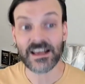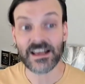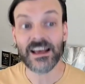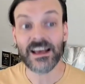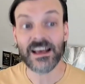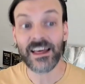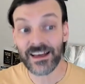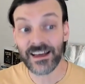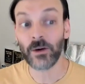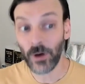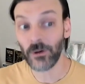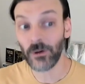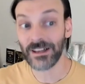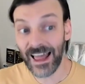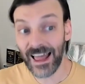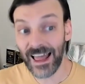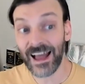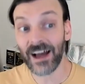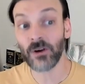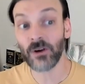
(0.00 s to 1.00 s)
that will
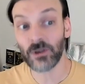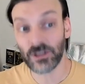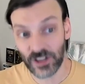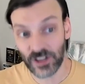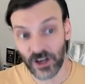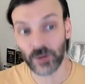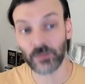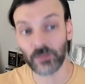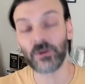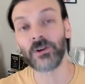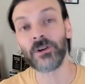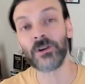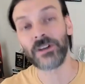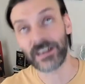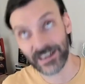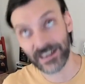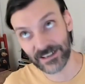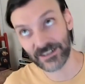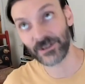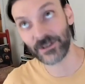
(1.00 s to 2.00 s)
allow global
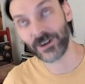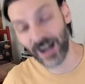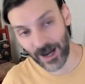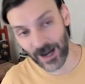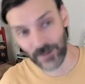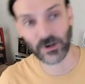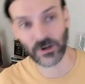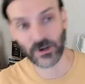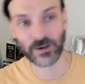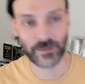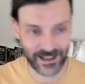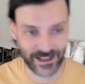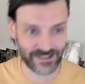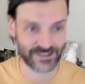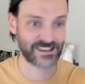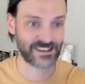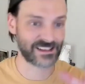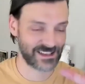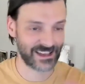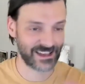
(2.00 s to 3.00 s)
interoperability.
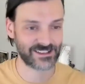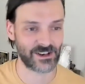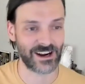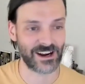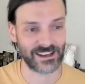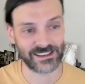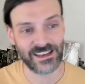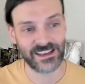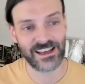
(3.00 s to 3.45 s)
Take a drink.